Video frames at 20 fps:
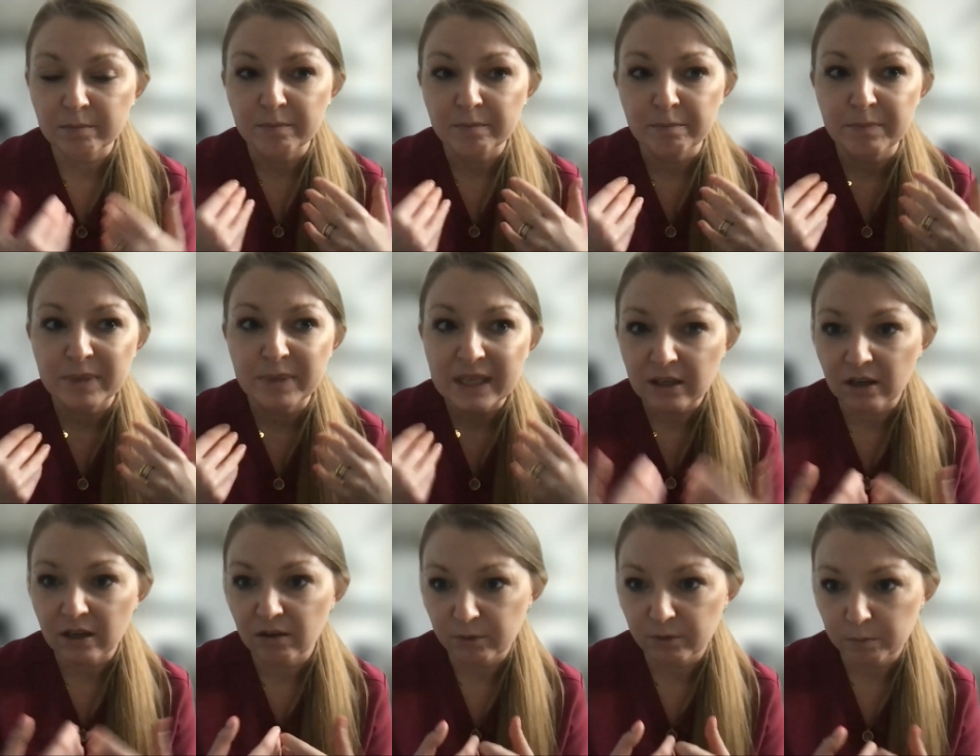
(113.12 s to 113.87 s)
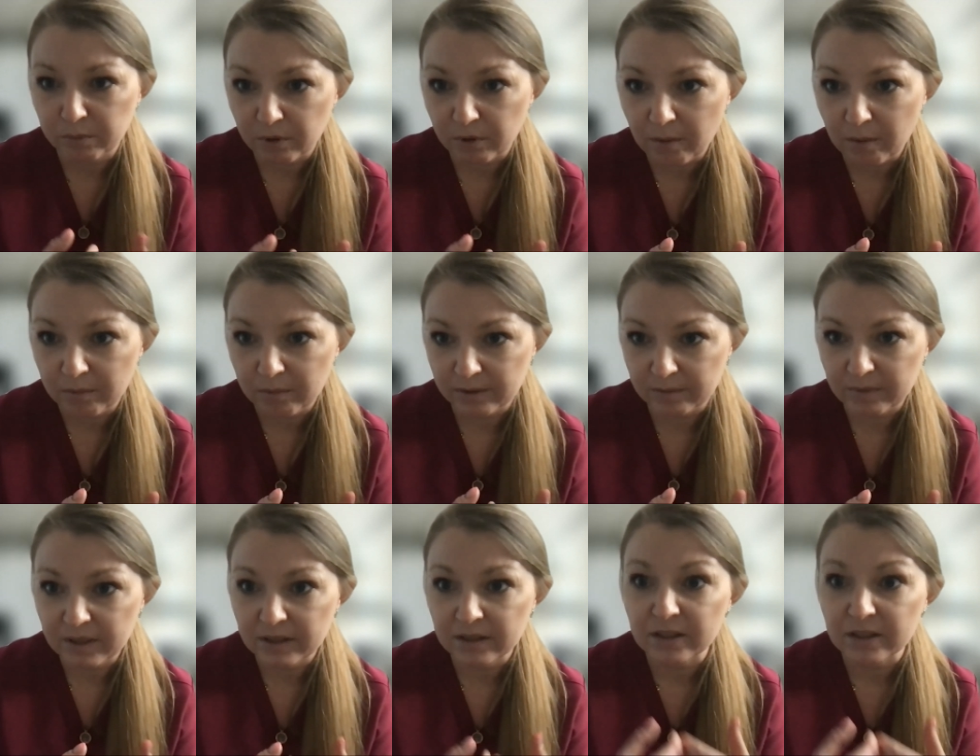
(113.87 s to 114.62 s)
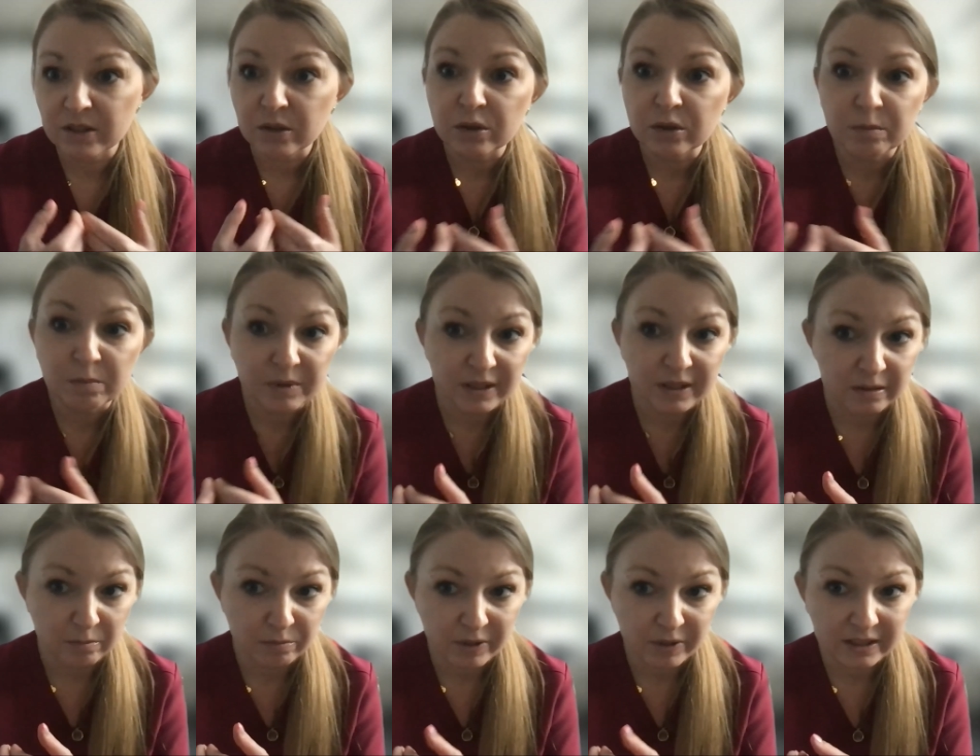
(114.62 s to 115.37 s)
big of a problem this could be
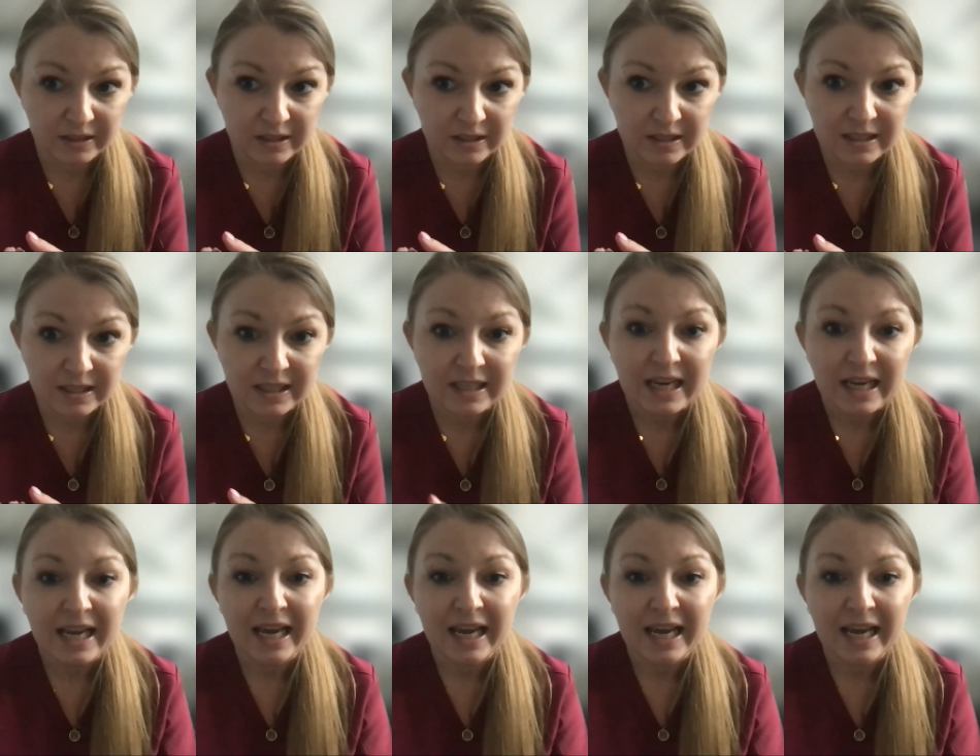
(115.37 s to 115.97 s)
in pregnancy